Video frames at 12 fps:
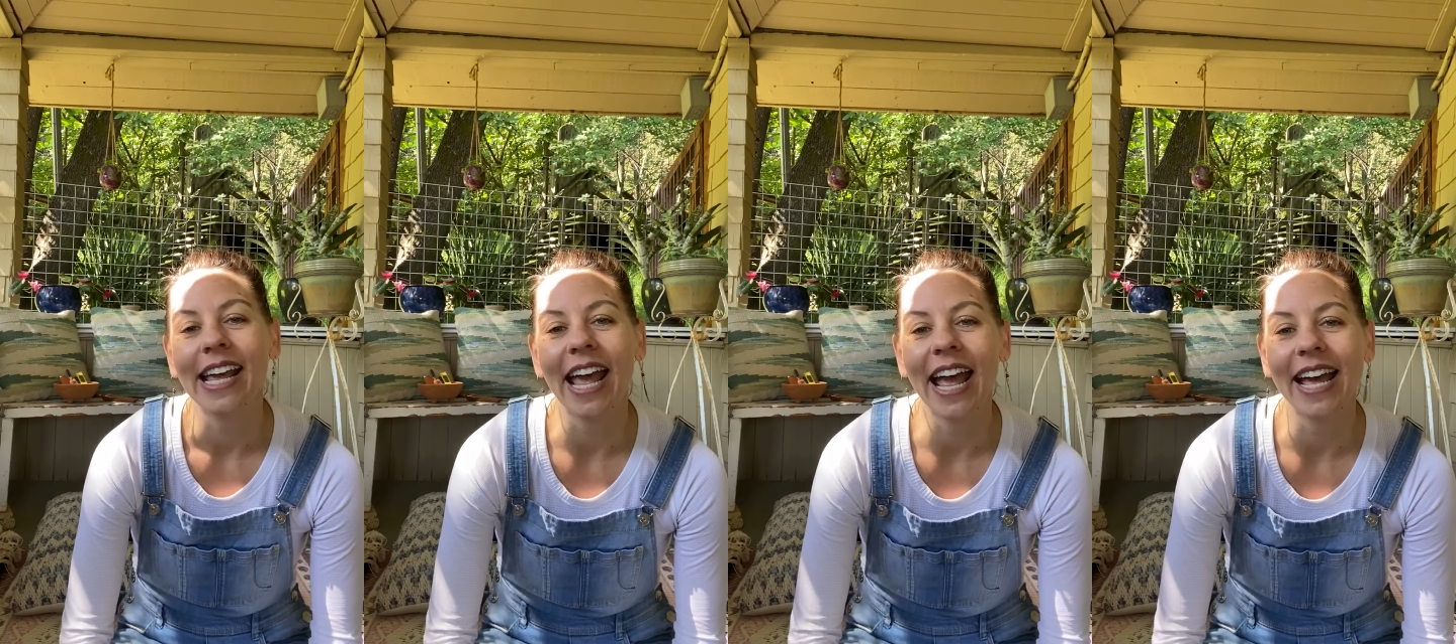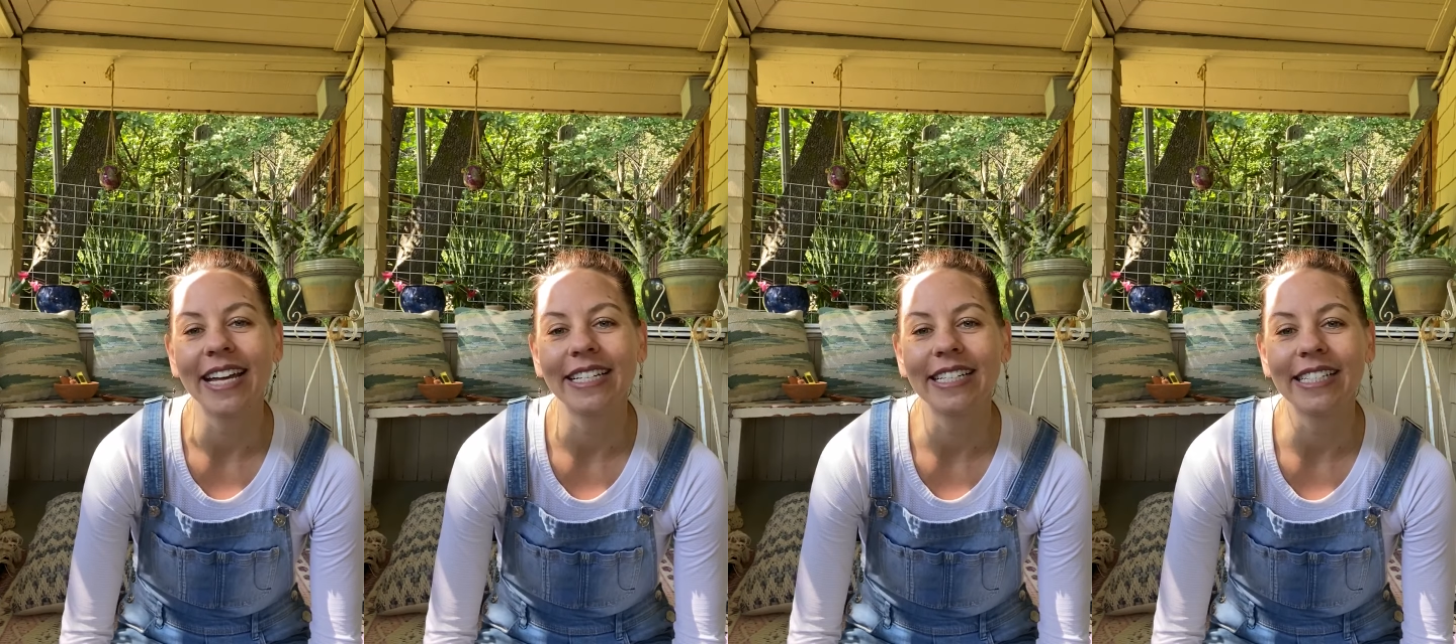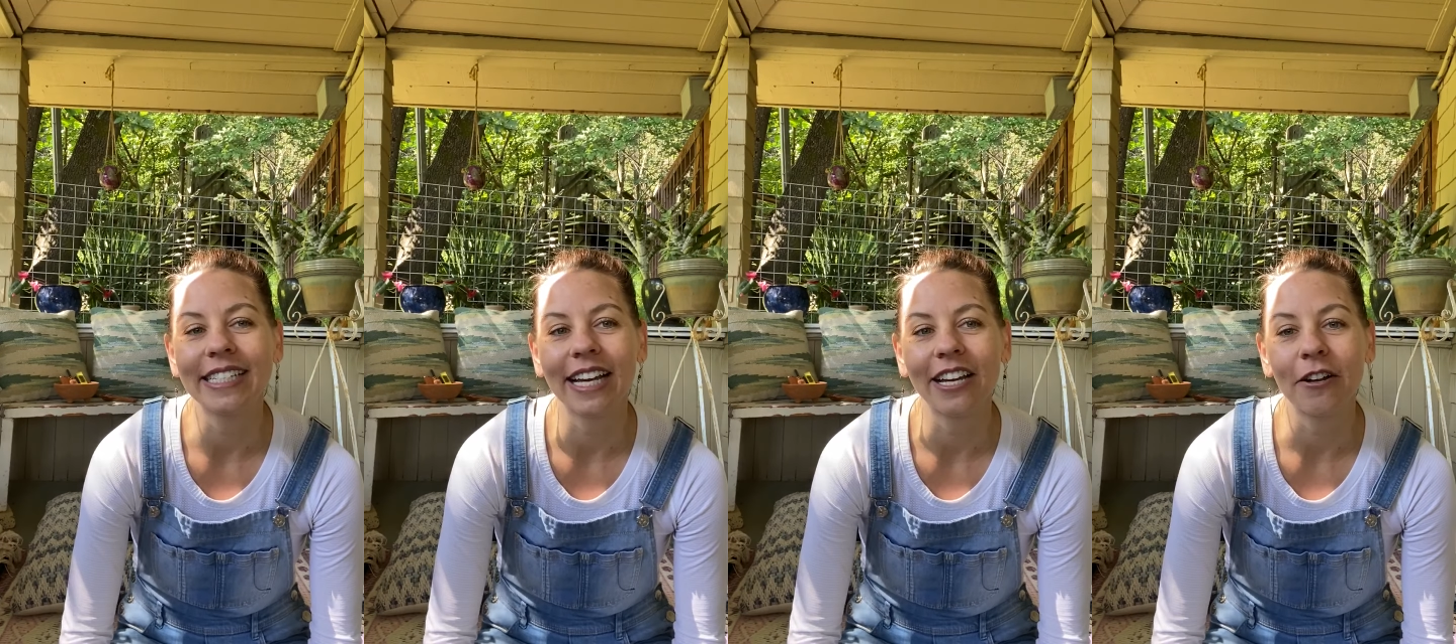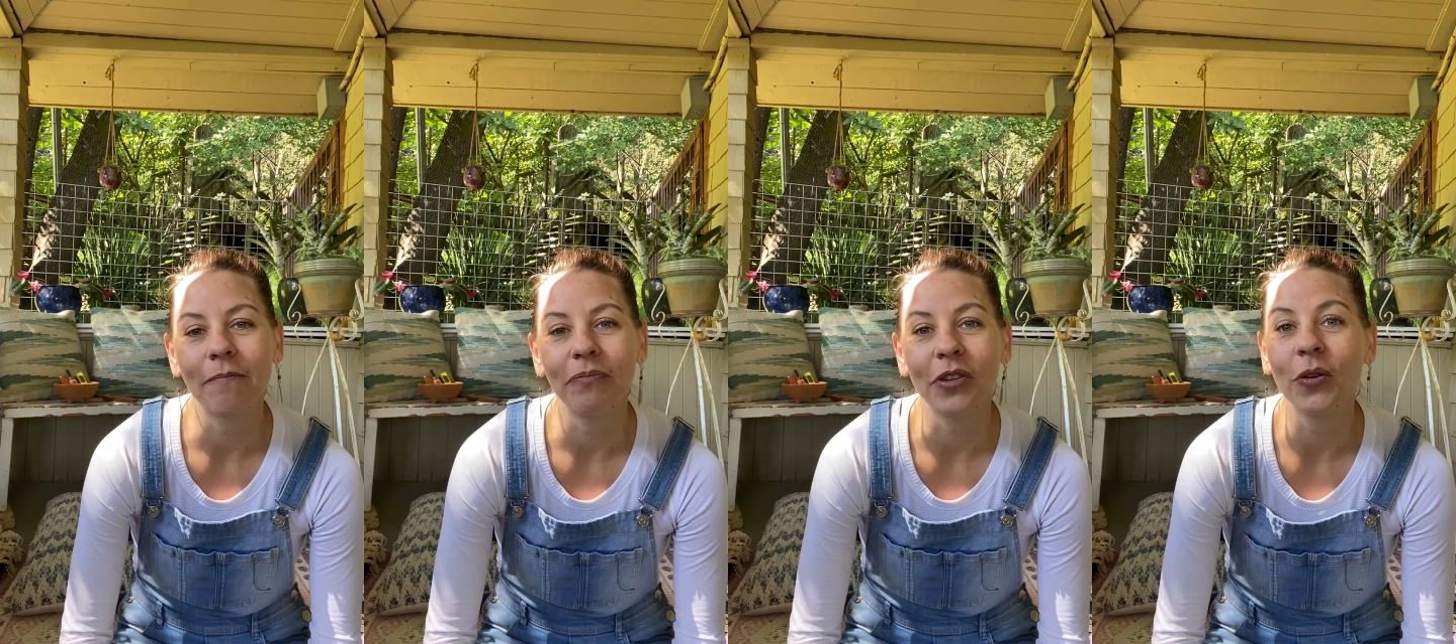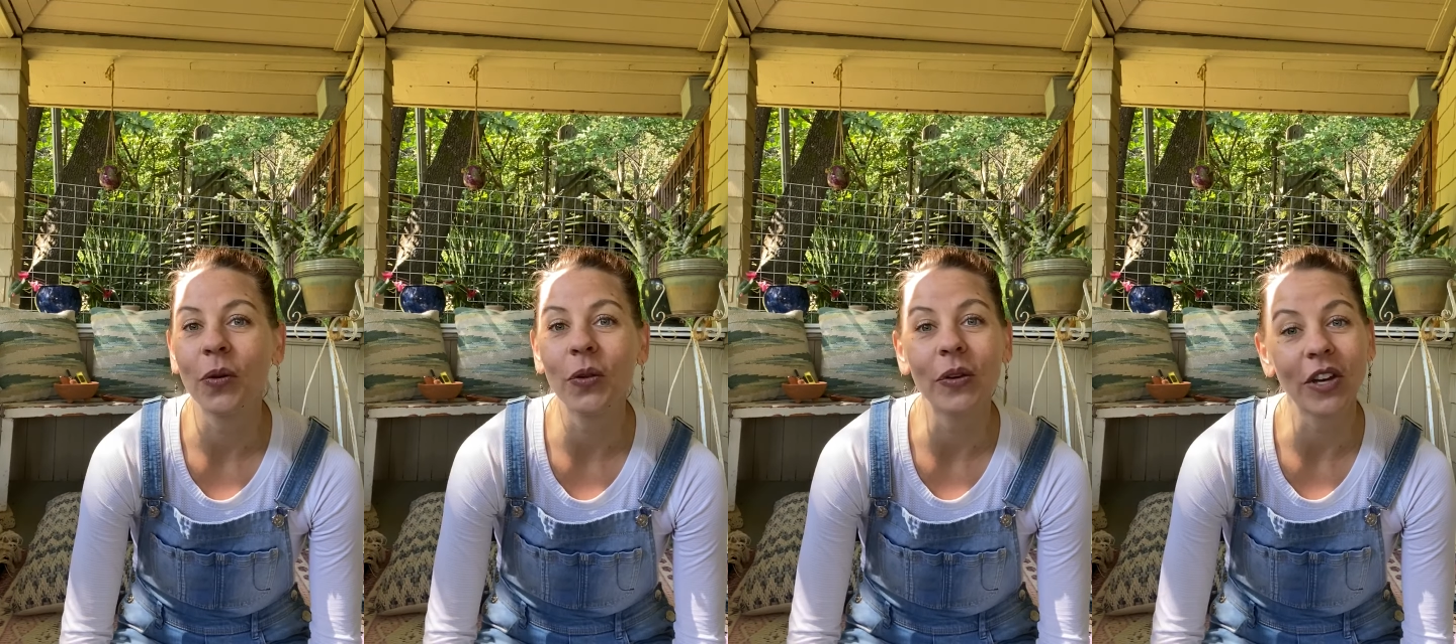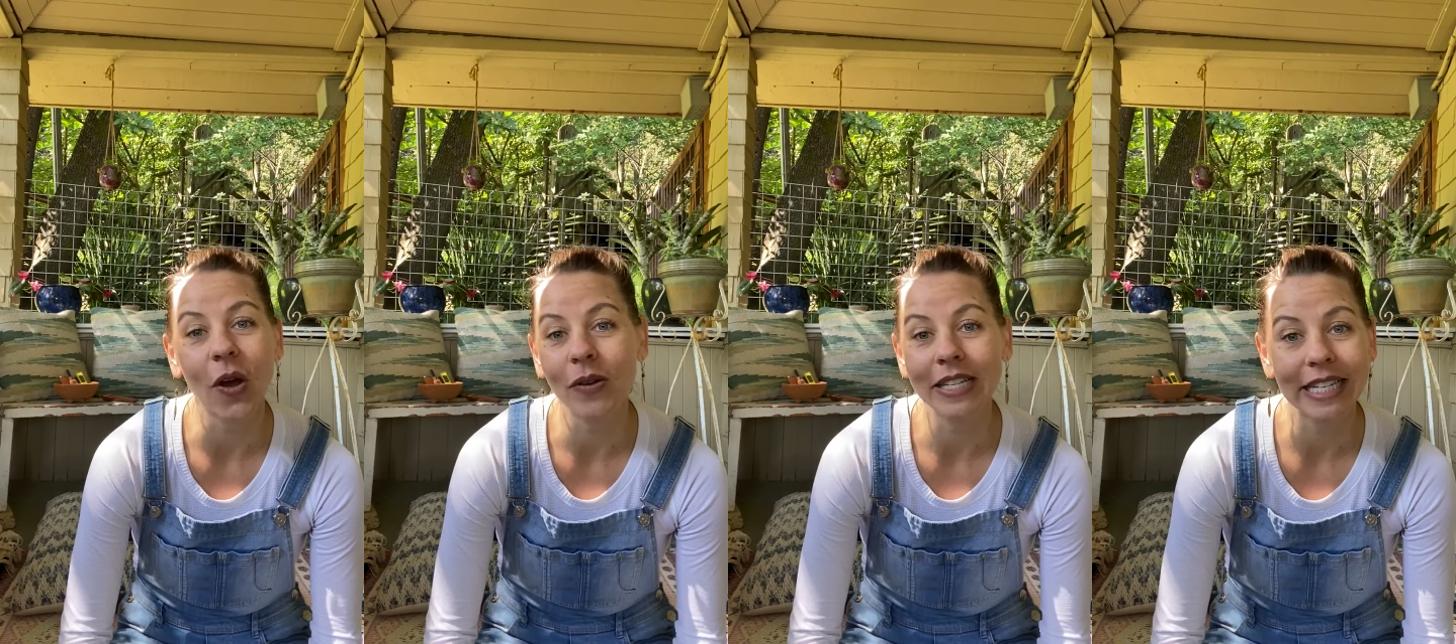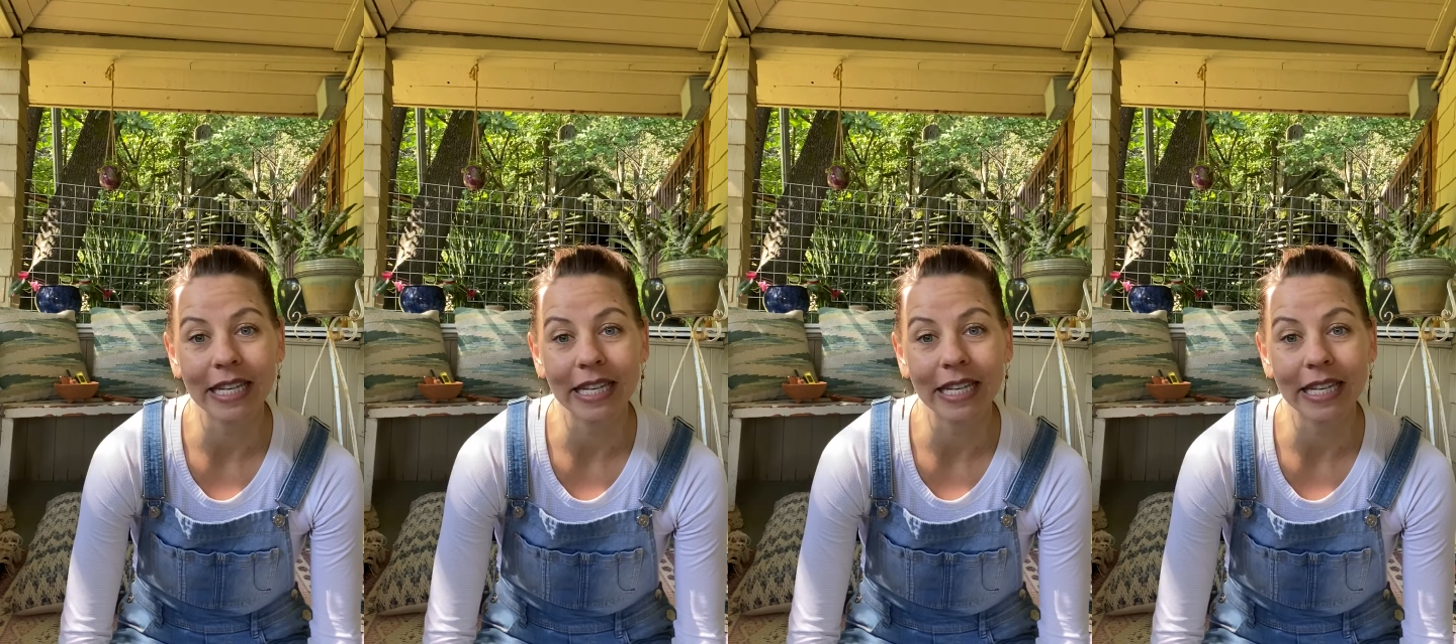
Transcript: and you know, you can always